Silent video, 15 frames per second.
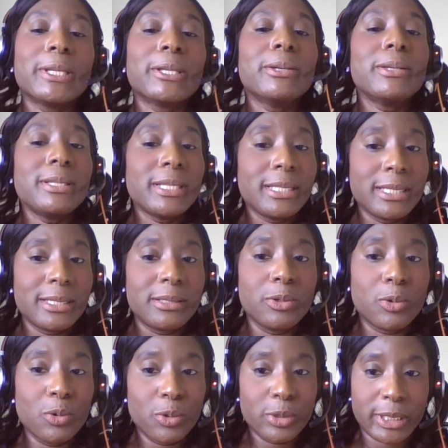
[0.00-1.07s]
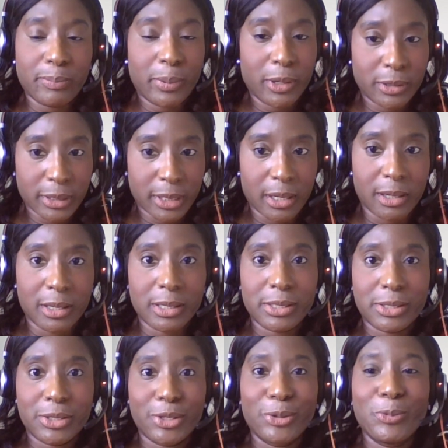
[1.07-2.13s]
Because this is an audit
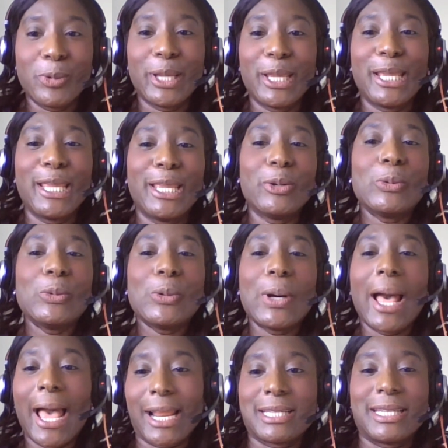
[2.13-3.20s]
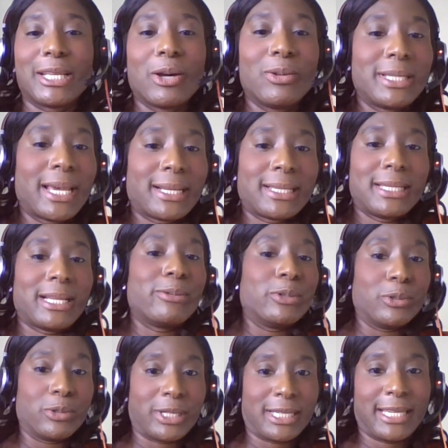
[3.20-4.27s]
podcast, we actually contacted
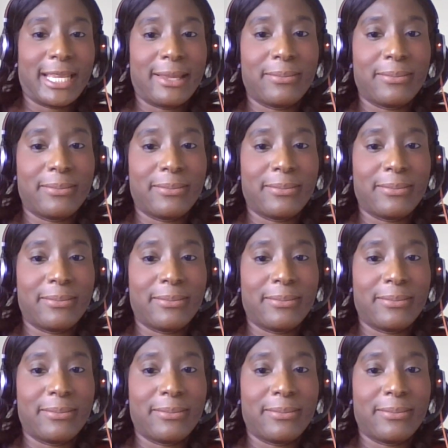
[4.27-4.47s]
our audit